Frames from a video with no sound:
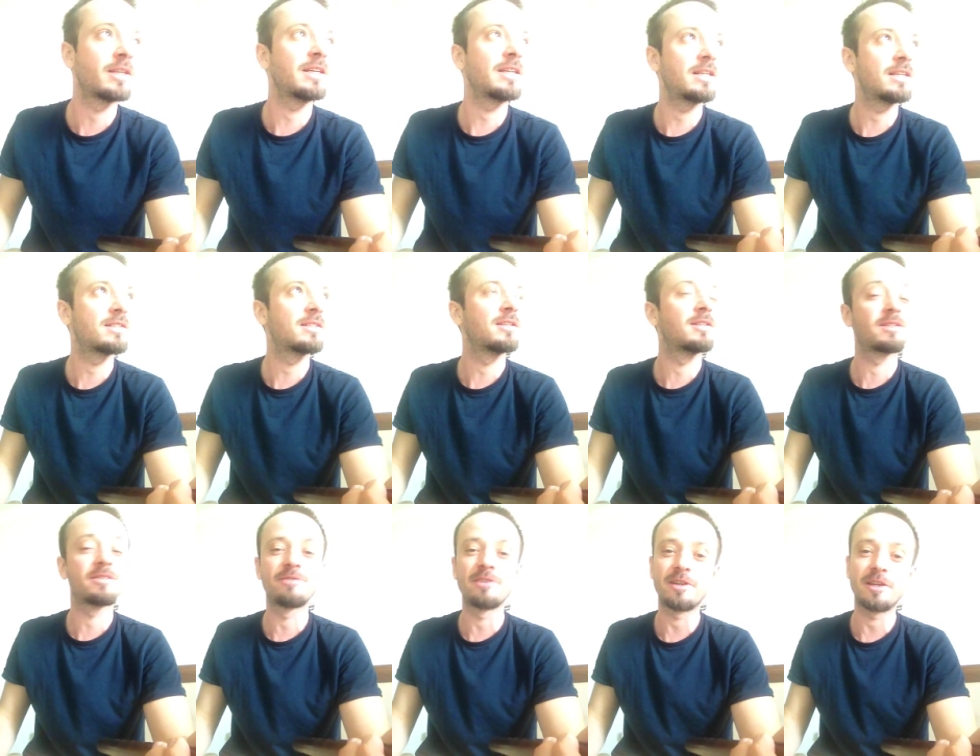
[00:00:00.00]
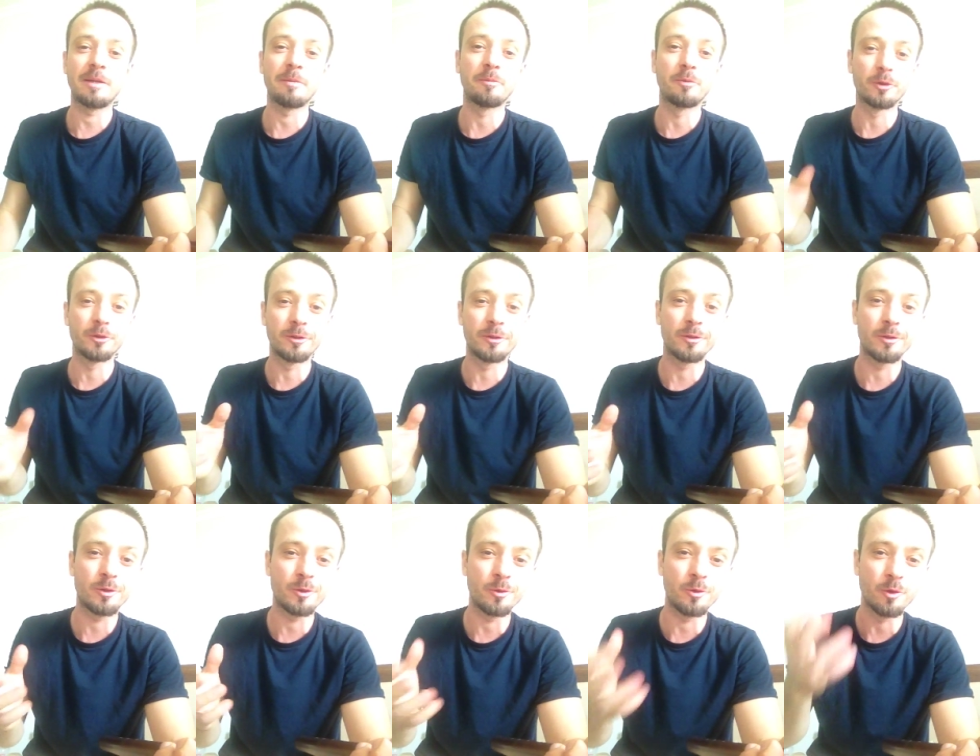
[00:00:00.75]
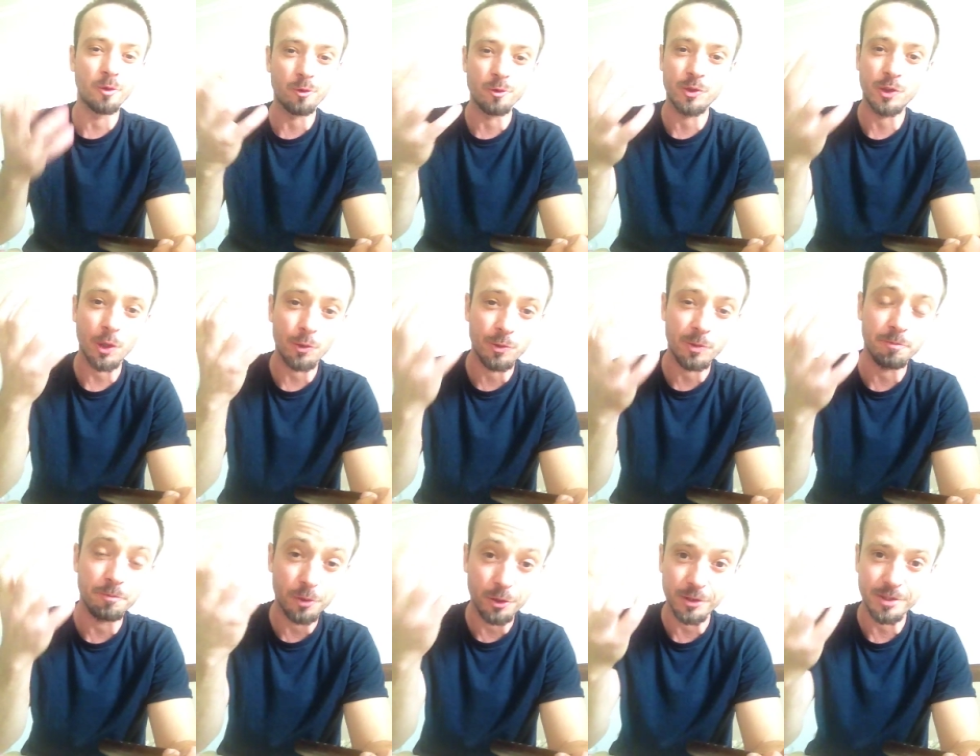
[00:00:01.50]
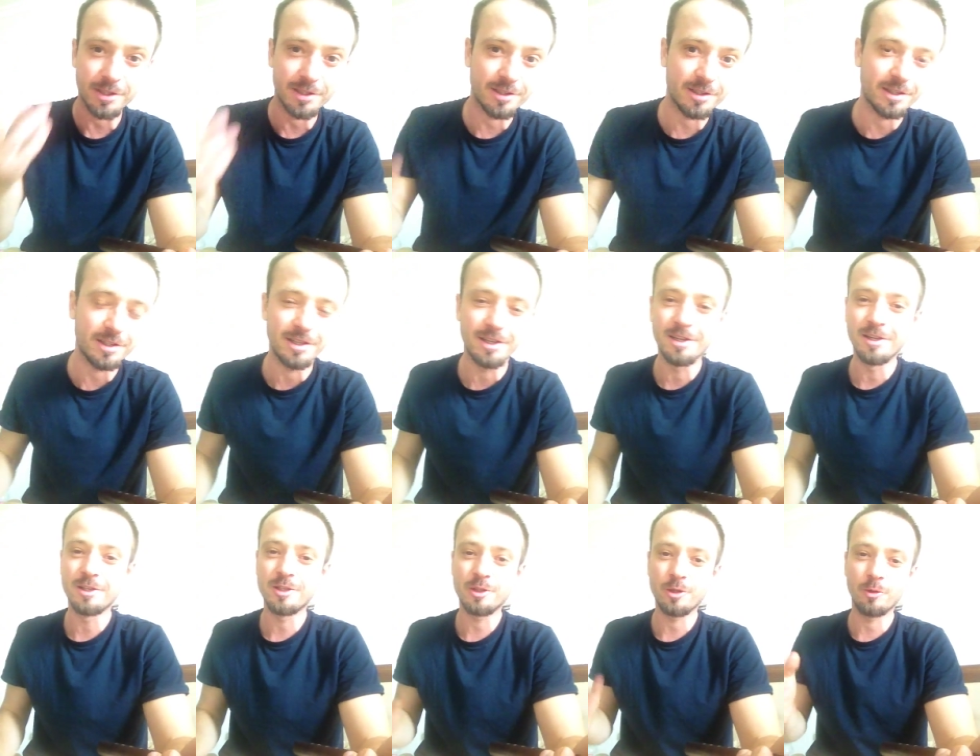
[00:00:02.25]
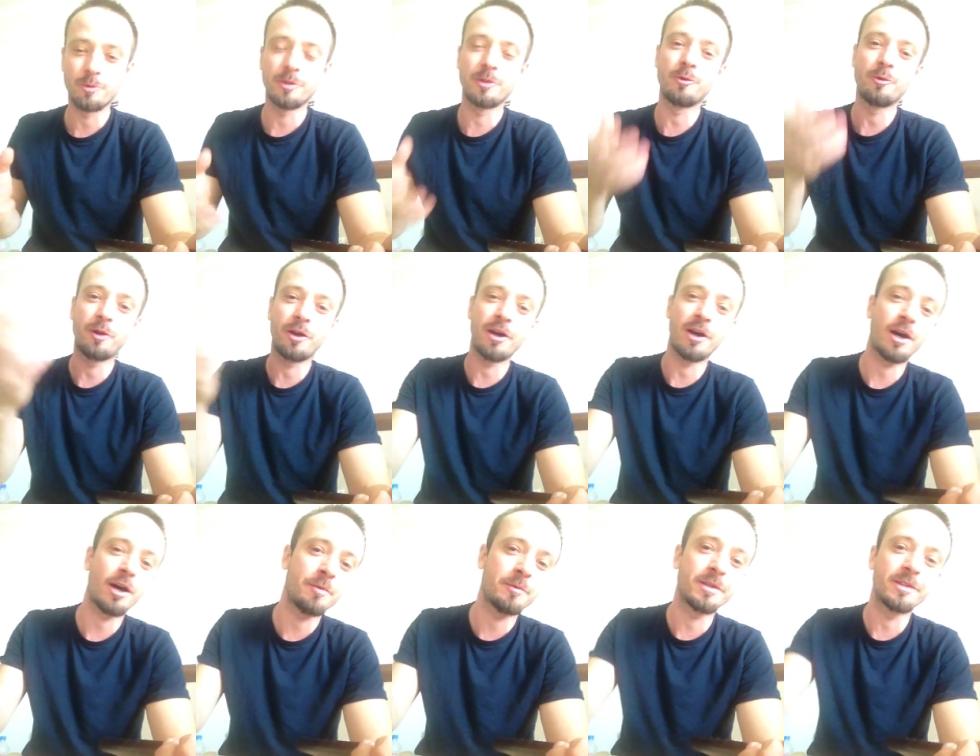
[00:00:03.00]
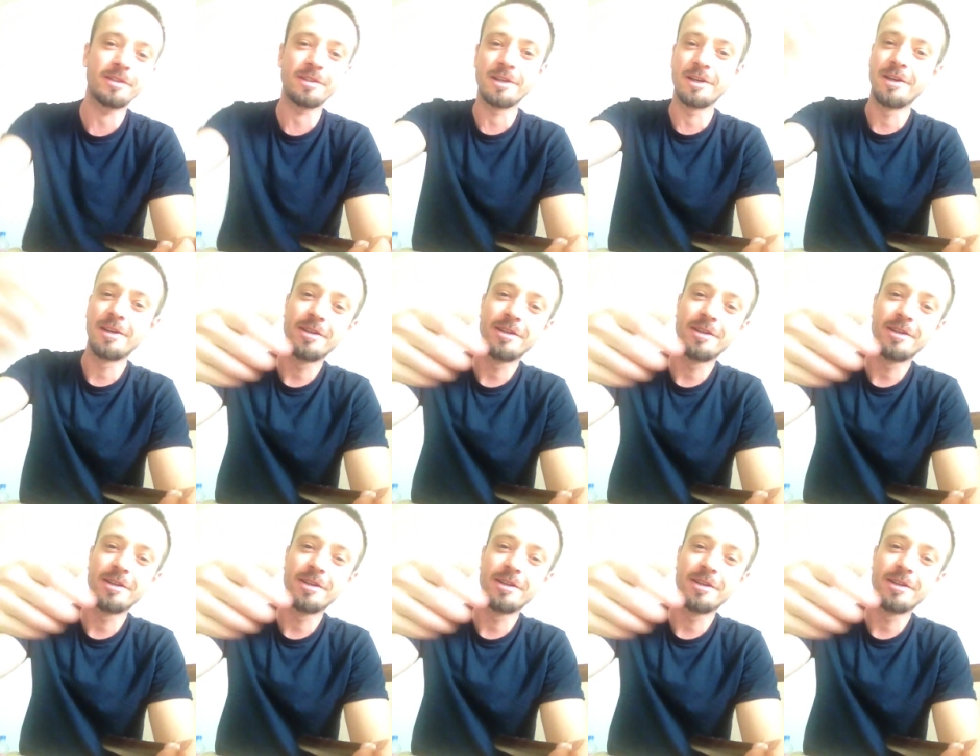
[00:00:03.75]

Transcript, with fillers: the east it's very important to know someone personally so when you come and